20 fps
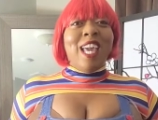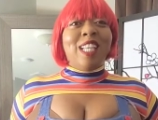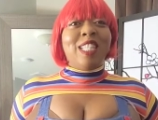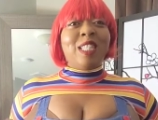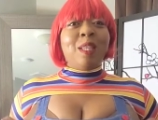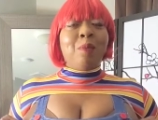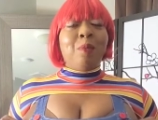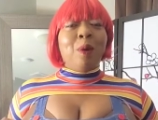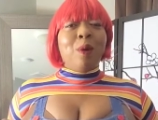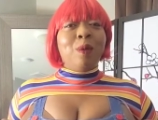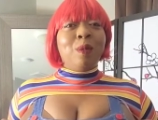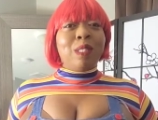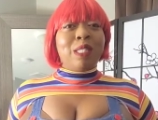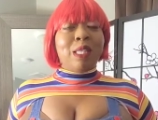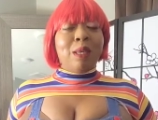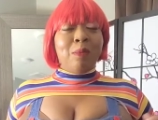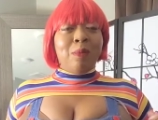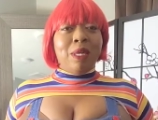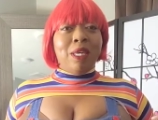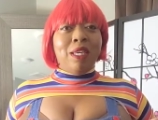it's
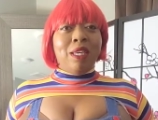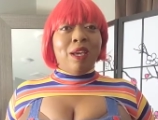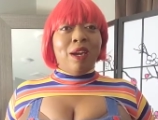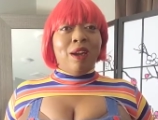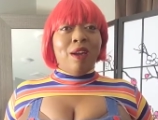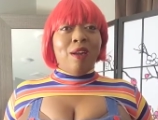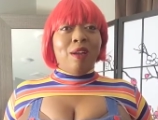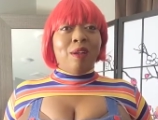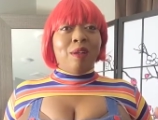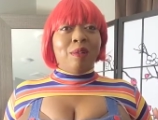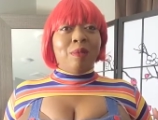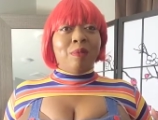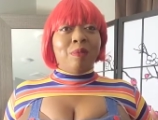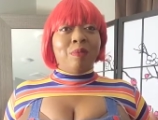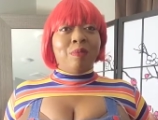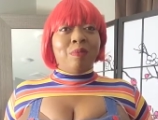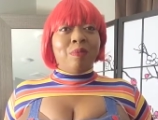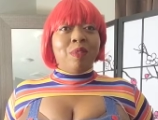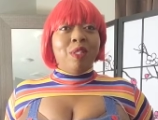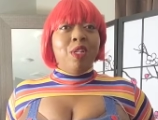supposed to be,
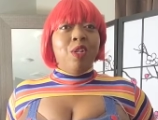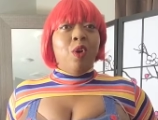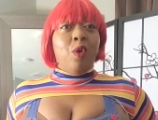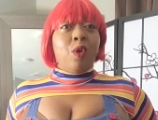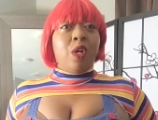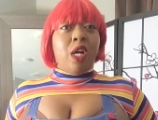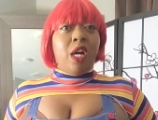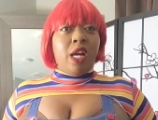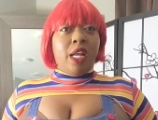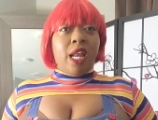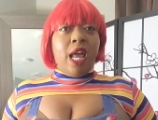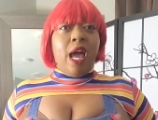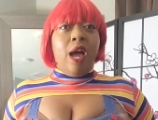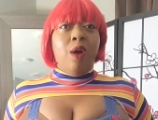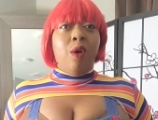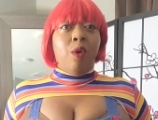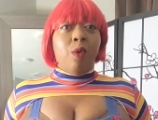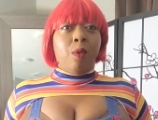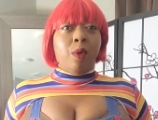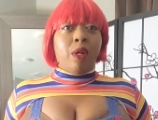you know, cut
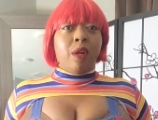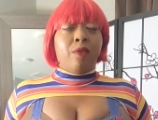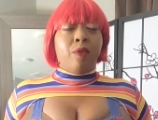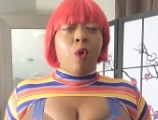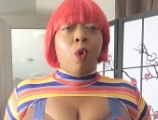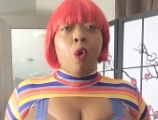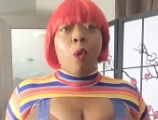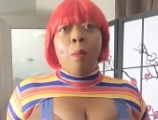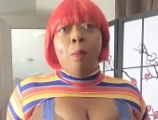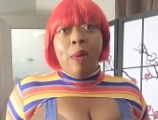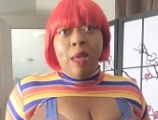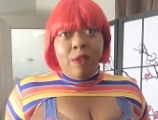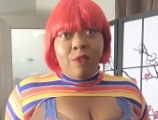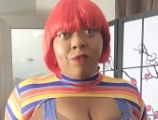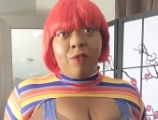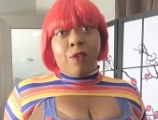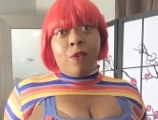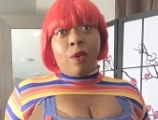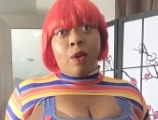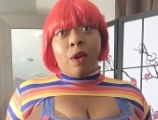out or whatever, or
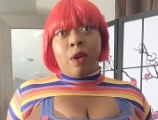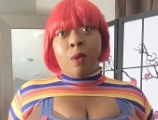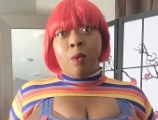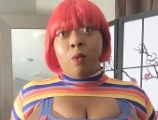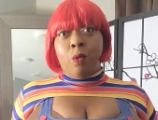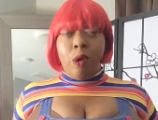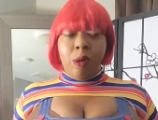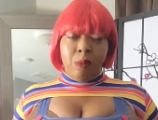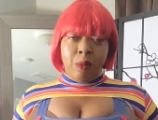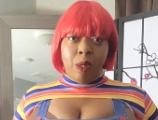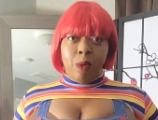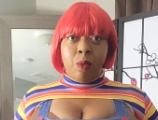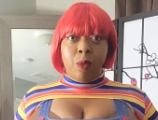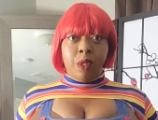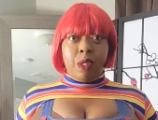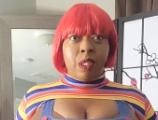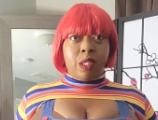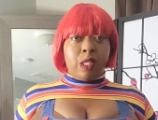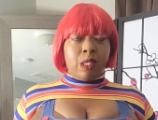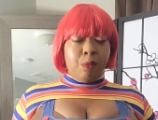meant for women
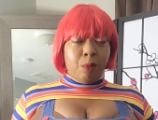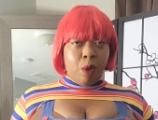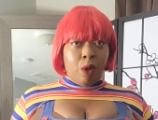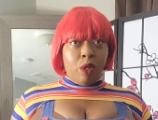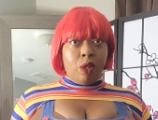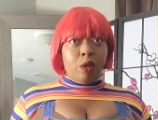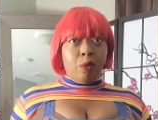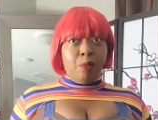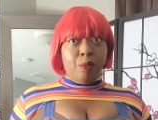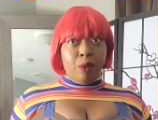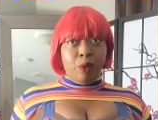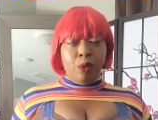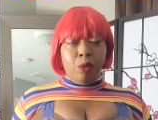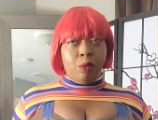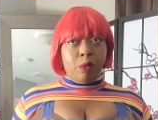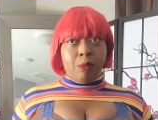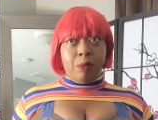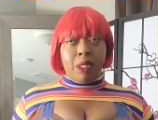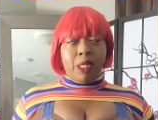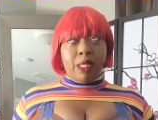with smaller
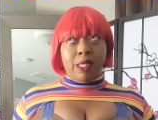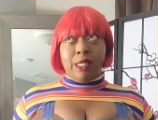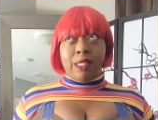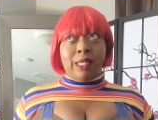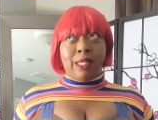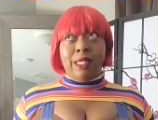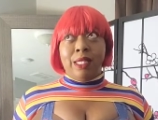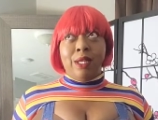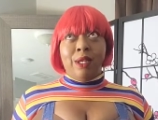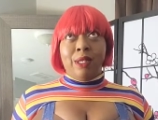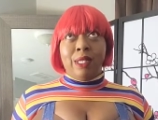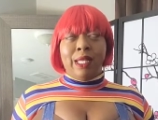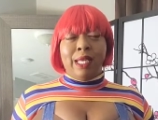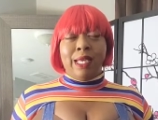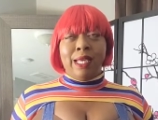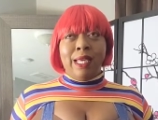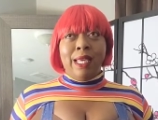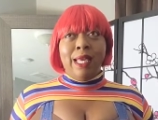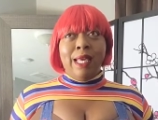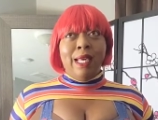boobs, because
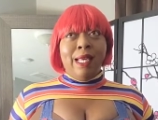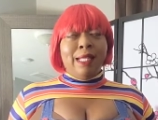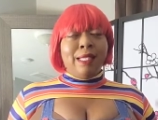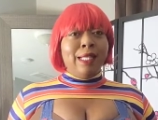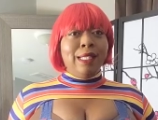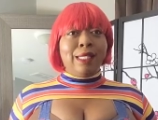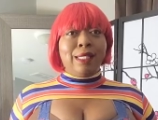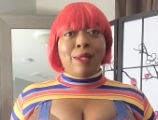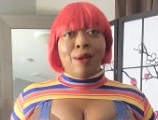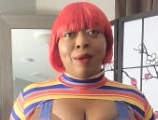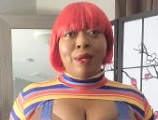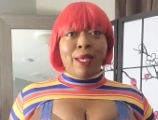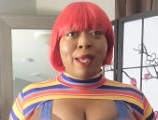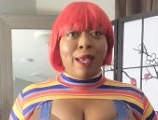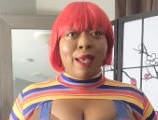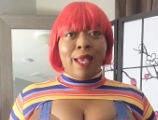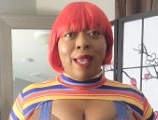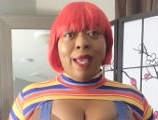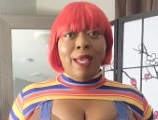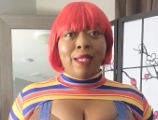clearly this
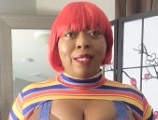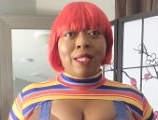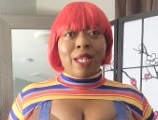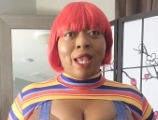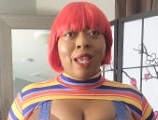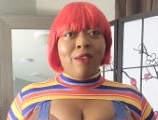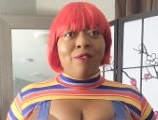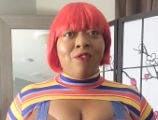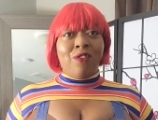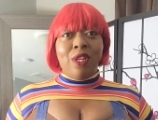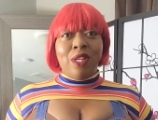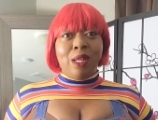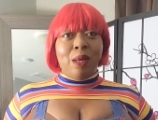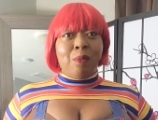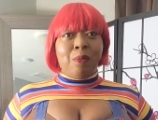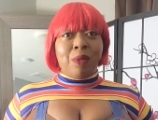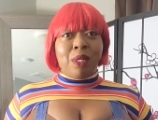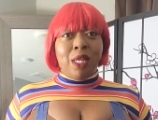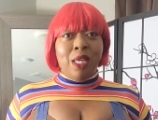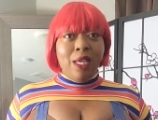38H ain't fitting
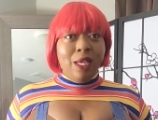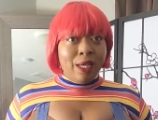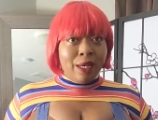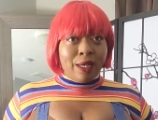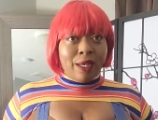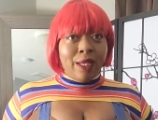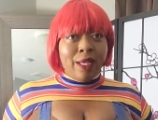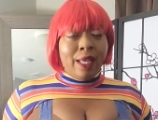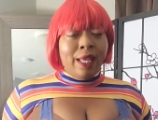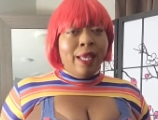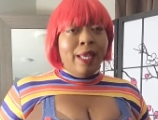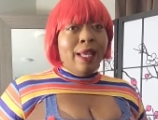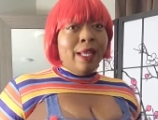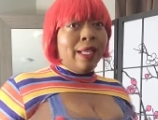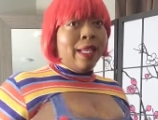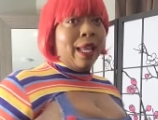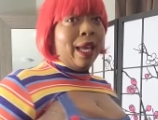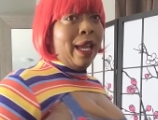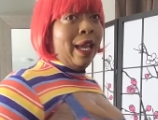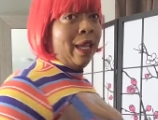up in here.
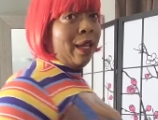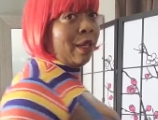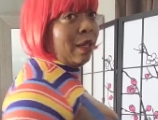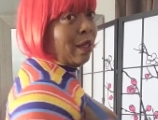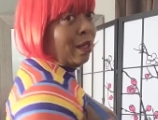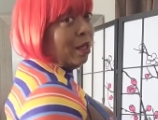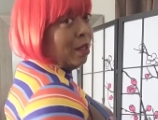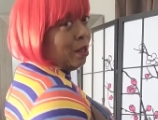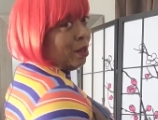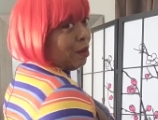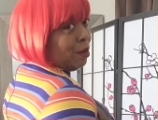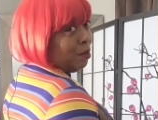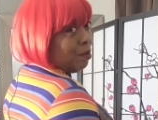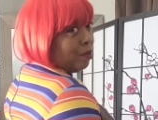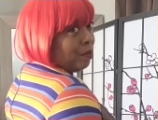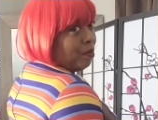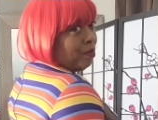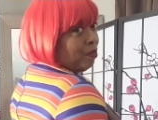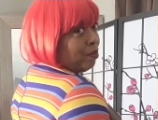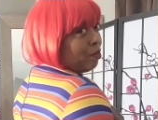Like,
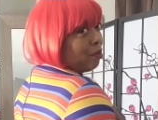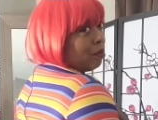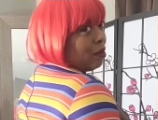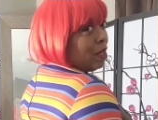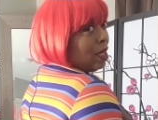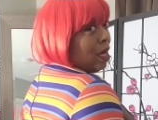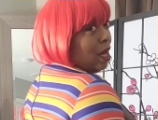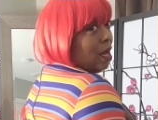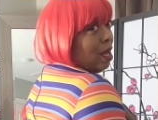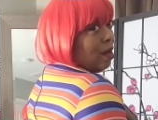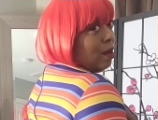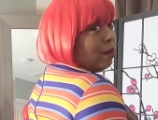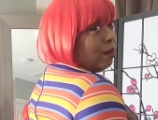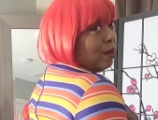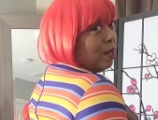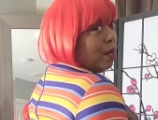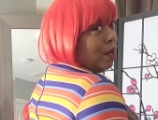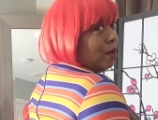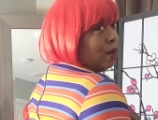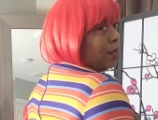I
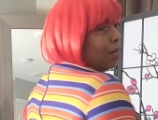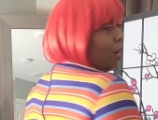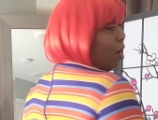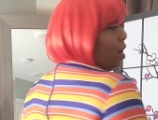don't know,